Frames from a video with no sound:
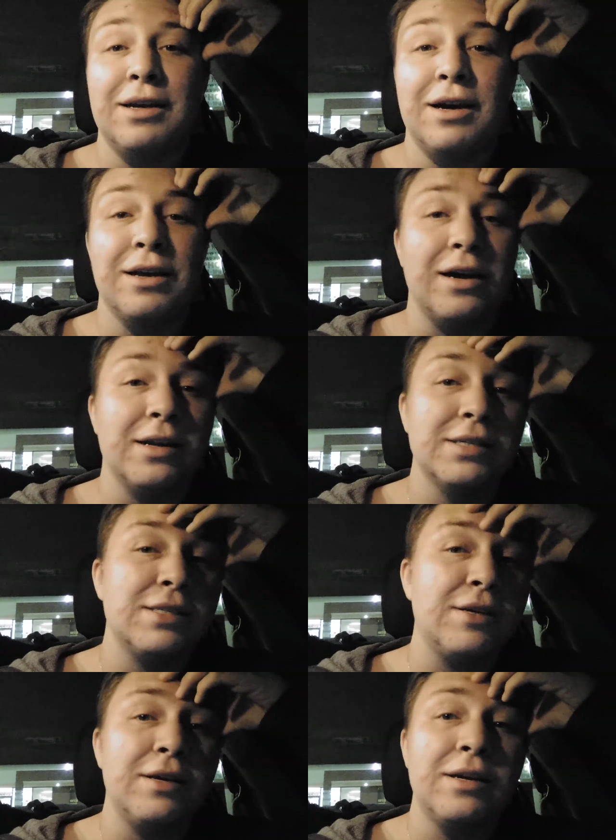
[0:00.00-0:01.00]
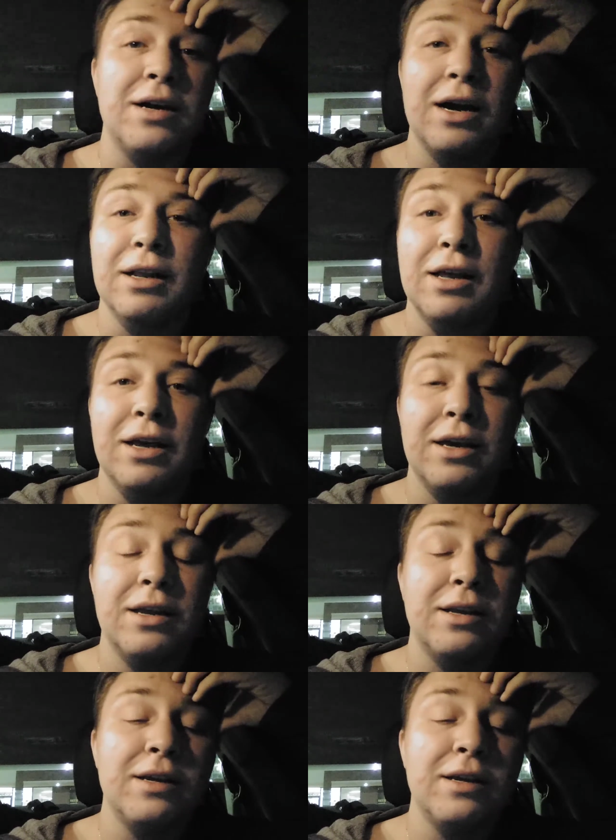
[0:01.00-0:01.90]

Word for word: I honestly, I like it.